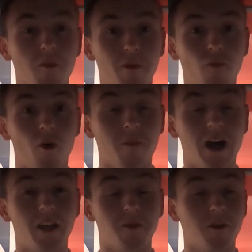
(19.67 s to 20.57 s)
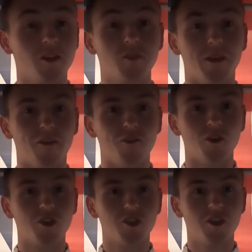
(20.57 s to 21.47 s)
before my
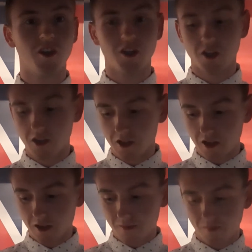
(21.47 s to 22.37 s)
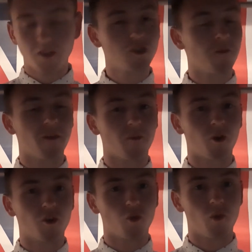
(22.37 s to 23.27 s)
experience, something I
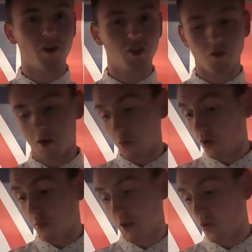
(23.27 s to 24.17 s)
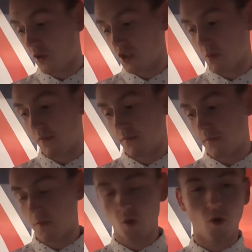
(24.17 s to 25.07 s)
wanted to go into. I'm going to be going to
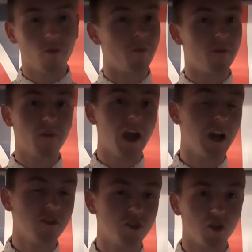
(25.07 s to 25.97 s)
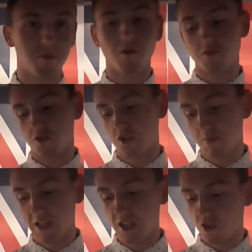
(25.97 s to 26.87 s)
everything though, from the fans to Boris's
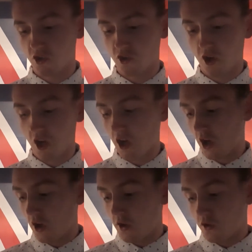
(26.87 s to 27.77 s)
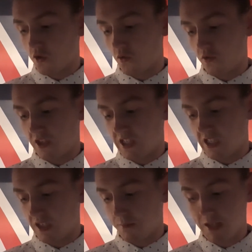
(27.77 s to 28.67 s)
speech to
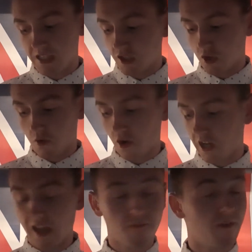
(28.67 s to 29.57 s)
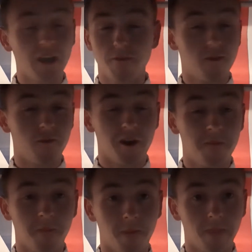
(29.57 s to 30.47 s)
the media on it, everything.
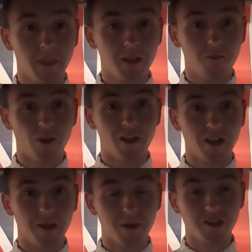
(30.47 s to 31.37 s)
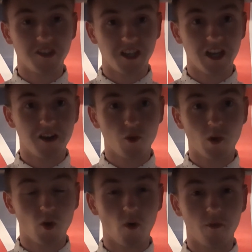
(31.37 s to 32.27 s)
Really, best I can, a
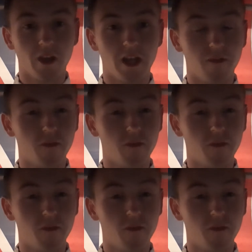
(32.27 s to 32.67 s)
quick overlay of